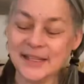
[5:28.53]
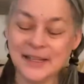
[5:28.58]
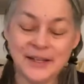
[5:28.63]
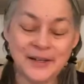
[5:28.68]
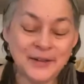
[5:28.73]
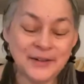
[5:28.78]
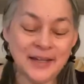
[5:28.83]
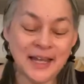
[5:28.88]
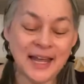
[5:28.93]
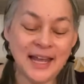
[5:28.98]

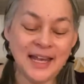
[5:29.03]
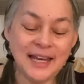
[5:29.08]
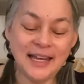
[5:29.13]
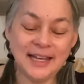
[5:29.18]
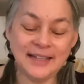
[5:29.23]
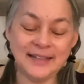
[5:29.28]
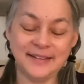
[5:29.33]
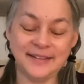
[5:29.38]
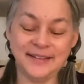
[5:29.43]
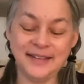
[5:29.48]
Okay,
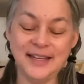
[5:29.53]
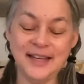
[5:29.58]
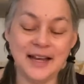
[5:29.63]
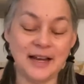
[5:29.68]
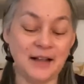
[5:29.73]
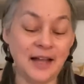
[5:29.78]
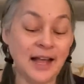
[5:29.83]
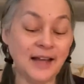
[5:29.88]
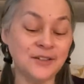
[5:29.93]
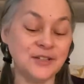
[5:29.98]
let's see
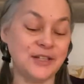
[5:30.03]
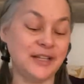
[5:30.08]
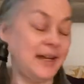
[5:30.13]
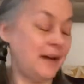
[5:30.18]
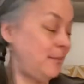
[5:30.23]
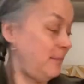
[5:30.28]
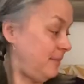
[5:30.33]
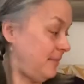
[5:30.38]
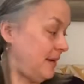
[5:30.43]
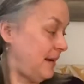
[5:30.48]
now. Actually,
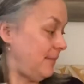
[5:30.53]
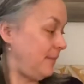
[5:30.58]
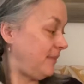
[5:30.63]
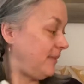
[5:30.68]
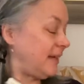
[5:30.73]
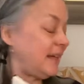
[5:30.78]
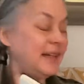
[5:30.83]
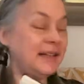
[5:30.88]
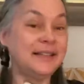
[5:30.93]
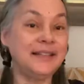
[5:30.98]
I'm
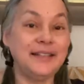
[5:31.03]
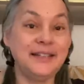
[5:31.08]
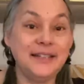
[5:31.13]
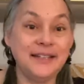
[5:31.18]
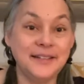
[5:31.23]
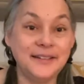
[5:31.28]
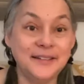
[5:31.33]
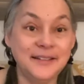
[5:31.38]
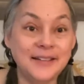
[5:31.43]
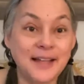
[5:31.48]

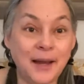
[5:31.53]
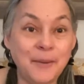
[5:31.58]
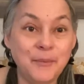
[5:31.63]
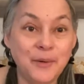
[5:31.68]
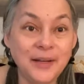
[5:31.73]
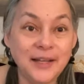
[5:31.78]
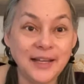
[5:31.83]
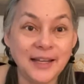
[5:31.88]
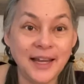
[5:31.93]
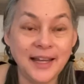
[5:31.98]

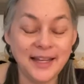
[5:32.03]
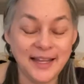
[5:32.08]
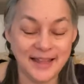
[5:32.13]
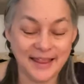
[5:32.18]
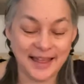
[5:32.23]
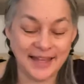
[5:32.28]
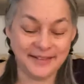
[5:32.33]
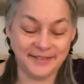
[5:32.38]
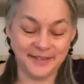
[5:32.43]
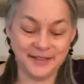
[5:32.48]
really liking
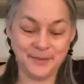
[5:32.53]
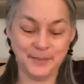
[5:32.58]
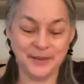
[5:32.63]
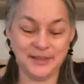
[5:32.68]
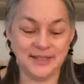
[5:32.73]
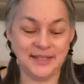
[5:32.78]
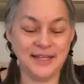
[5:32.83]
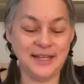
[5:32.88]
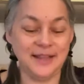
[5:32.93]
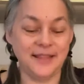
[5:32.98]
that cinnamon
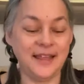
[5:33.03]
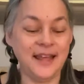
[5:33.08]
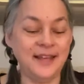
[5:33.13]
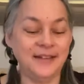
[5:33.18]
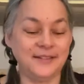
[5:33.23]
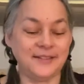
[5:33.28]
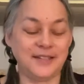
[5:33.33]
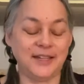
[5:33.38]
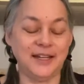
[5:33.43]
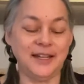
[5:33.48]
tea.
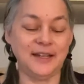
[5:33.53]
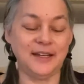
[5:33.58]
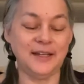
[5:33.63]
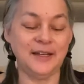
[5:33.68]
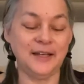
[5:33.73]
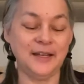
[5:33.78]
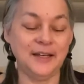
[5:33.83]
Thanks, Jake.